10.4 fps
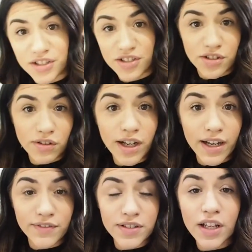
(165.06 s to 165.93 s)
just
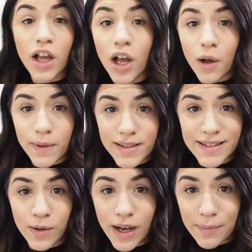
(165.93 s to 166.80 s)
arrived. Oh,
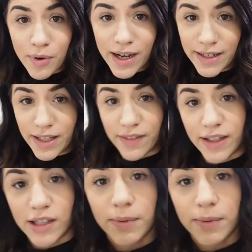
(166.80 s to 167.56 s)
it's quite bright now. Thank